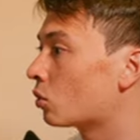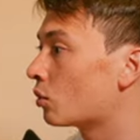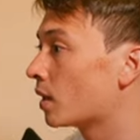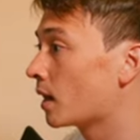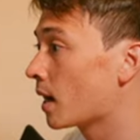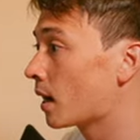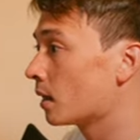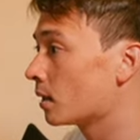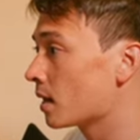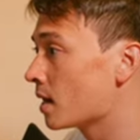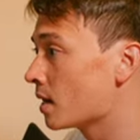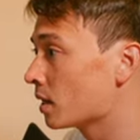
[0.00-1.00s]
create
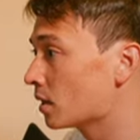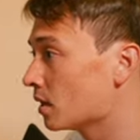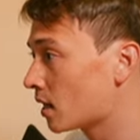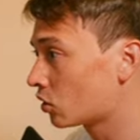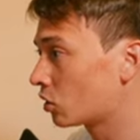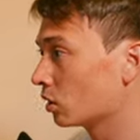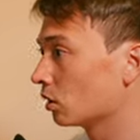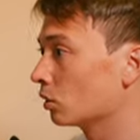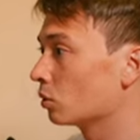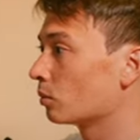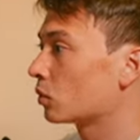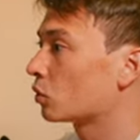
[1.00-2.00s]
a nested
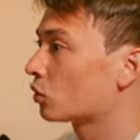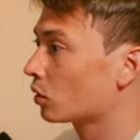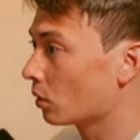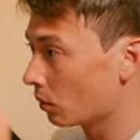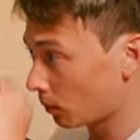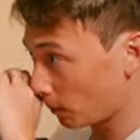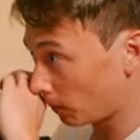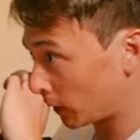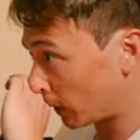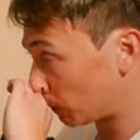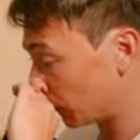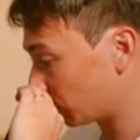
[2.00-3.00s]
loop. So
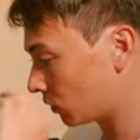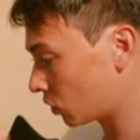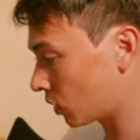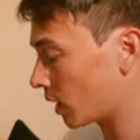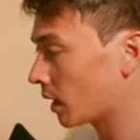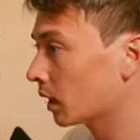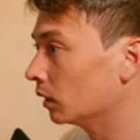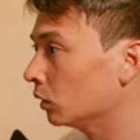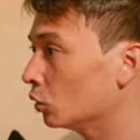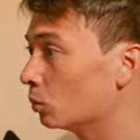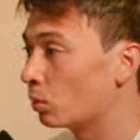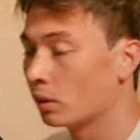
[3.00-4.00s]
that means a
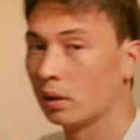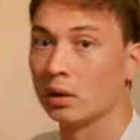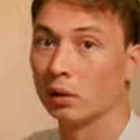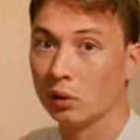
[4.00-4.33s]
loop within a